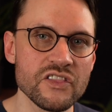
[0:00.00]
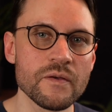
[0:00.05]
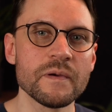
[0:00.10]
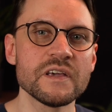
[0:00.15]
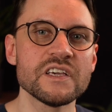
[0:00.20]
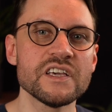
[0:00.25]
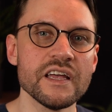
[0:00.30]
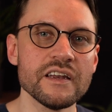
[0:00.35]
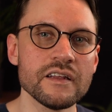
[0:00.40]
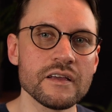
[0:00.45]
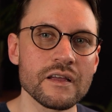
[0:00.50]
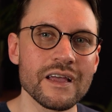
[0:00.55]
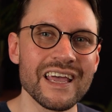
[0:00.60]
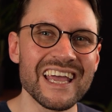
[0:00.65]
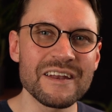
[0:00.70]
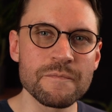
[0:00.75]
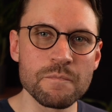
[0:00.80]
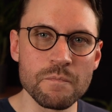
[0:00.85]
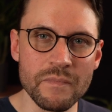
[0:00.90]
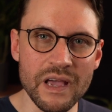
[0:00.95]
the beginning,
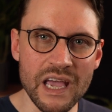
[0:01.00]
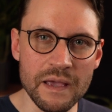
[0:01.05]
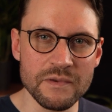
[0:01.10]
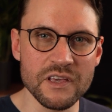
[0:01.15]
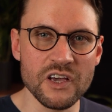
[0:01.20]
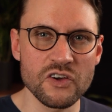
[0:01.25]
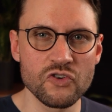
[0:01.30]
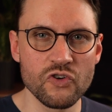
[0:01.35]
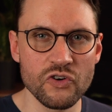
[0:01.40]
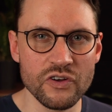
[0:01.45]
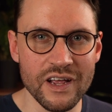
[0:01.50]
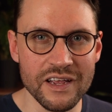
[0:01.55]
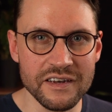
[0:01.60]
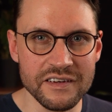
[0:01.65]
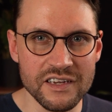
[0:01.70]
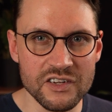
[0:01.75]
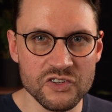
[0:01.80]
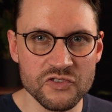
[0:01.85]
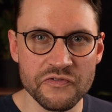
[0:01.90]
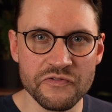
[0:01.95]
it may be a good
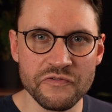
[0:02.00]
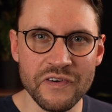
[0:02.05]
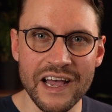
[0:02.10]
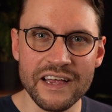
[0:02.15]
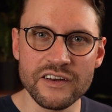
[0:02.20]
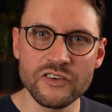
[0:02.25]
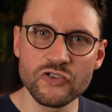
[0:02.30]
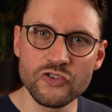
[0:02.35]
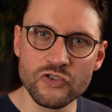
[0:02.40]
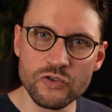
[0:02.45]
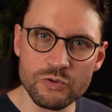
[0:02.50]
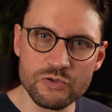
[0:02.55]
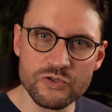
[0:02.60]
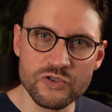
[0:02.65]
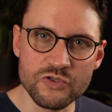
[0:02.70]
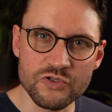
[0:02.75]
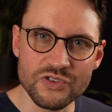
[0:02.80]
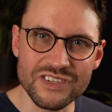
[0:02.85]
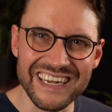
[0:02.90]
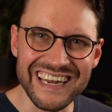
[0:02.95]
idea to find
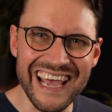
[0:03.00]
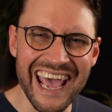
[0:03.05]
users that